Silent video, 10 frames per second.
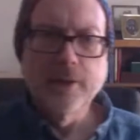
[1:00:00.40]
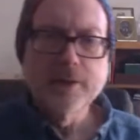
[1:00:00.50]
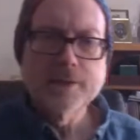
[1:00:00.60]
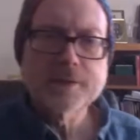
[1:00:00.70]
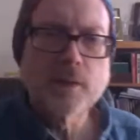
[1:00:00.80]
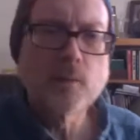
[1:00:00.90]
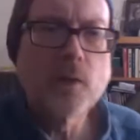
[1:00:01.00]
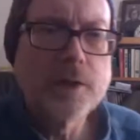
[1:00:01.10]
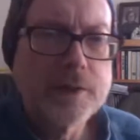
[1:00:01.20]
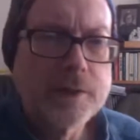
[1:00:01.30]

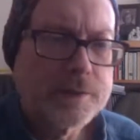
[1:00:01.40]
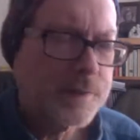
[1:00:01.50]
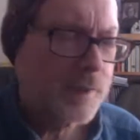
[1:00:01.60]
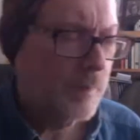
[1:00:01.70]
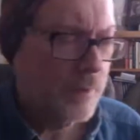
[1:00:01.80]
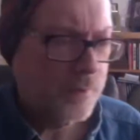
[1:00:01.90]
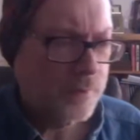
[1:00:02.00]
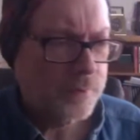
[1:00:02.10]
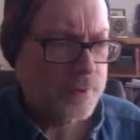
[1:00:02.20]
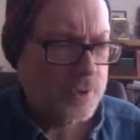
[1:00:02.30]
Someone in some
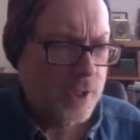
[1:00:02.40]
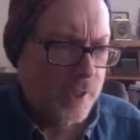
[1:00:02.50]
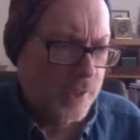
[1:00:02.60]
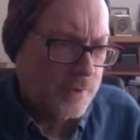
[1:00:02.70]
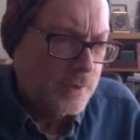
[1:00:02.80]
other chat